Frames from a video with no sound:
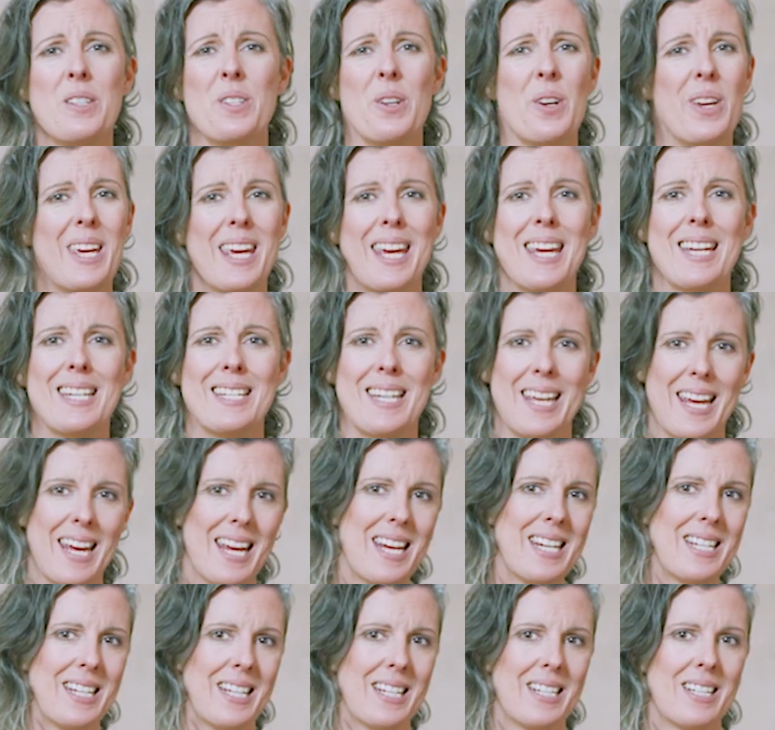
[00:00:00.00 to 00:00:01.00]
so keen to
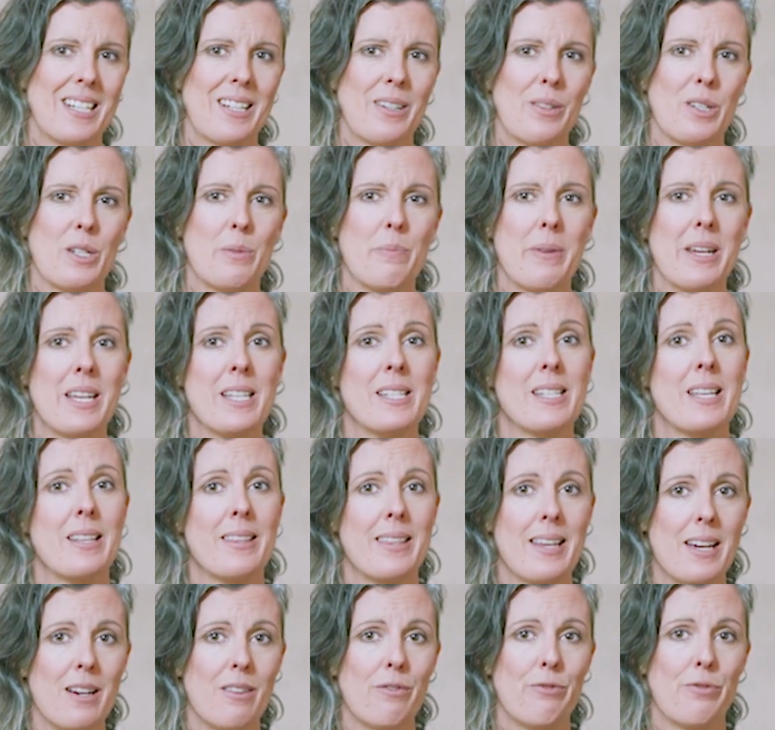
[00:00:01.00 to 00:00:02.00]
eat it, which means
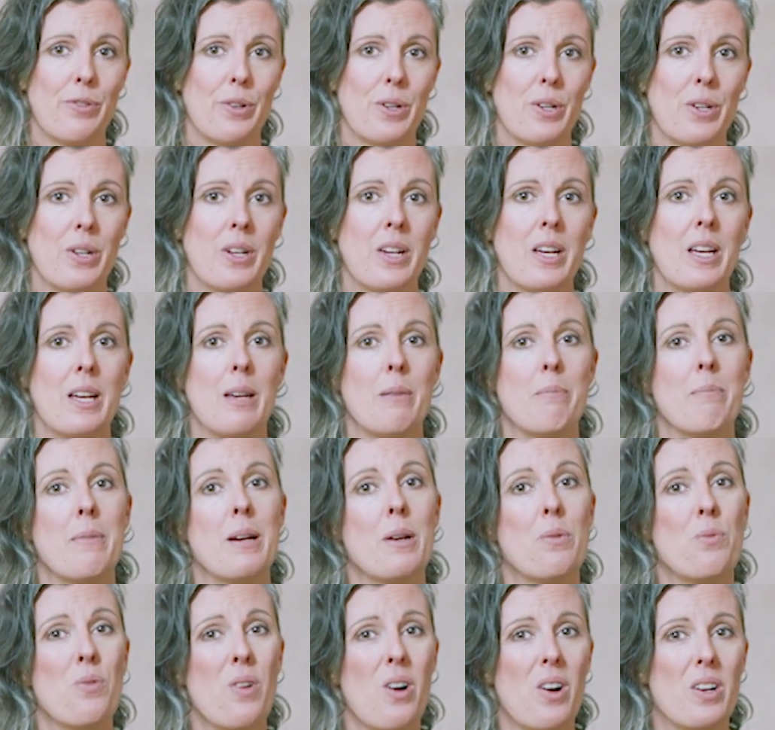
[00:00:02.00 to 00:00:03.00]
that food
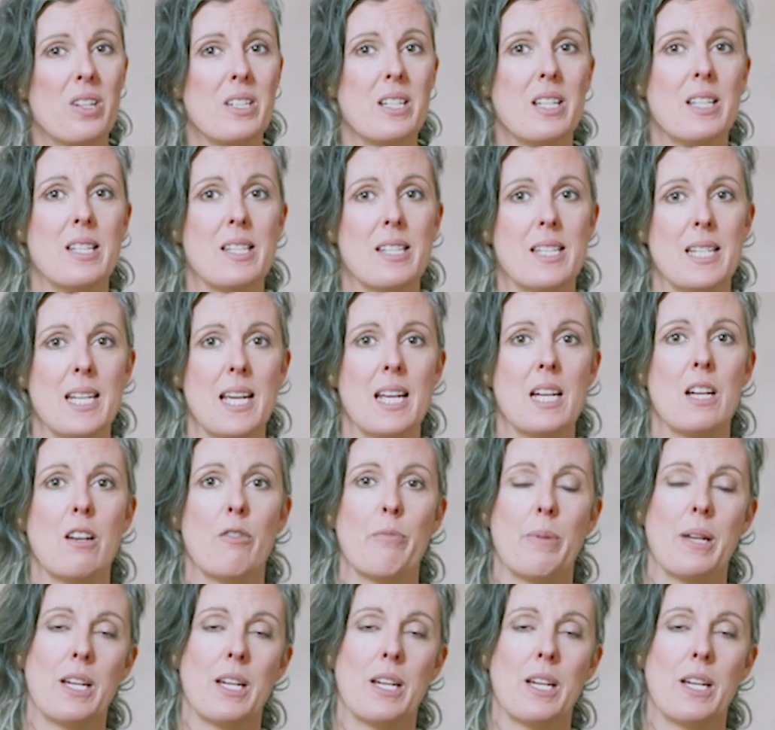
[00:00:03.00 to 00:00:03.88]
may rot instead of